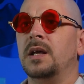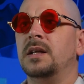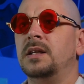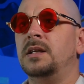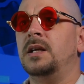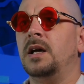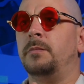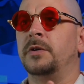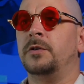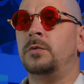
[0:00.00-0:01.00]
Yeah,
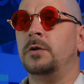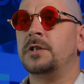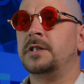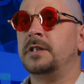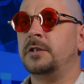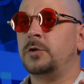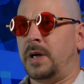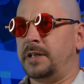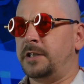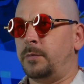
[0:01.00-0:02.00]
but the Rode is still
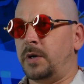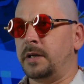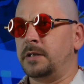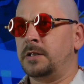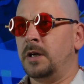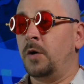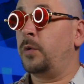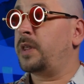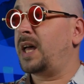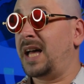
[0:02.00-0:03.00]
twice the price,
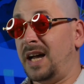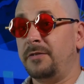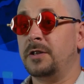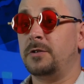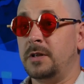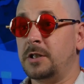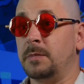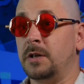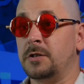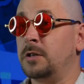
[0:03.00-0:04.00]
with half the
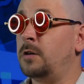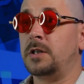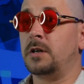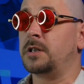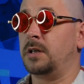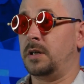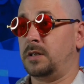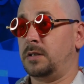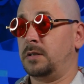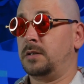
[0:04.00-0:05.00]
transmitters and no charging
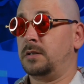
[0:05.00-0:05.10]
case.